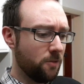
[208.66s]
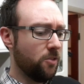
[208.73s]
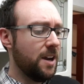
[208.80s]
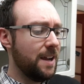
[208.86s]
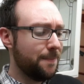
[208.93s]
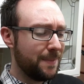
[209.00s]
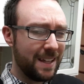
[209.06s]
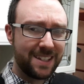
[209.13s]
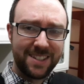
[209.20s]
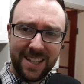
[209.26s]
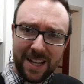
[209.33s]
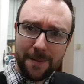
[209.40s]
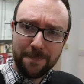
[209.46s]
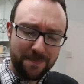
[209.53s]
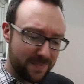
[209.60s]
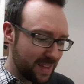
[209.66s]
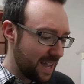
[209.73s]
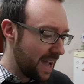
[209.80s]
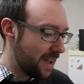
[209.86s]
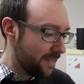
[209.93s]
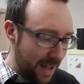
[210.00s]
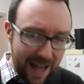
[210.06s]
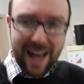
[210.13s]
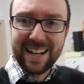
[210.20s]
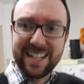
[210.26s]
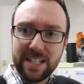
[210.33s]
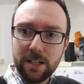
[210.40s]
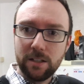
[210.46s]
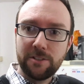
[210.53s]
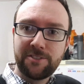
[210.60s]
Right, that's it. I've had
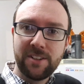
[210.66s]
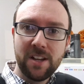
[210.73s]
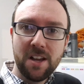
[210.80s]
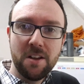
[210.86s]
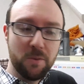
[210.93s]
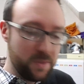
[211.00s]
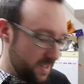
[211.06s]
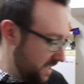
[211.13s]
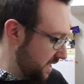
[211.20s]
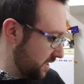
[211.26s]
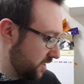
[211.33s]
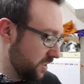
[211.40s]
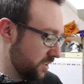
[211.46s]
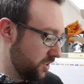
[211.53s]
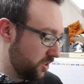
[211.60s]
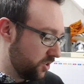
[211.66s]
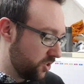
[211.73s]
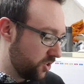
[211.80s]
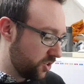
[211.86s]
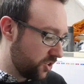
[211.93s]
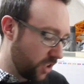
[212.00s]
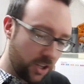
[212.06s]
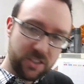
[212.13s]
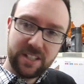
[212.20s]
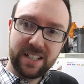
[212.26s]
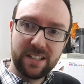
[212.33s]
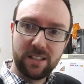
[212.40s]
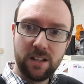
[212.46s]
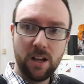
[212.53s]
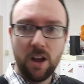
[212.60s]
enough with these
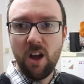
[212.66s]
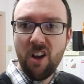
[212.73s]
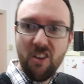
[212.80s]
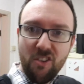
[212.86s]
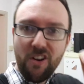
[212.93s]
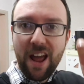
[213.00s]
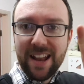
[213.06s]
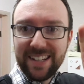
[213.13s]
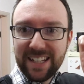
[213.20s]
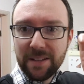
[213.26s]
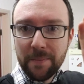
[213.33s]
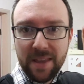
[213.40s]
sodding ready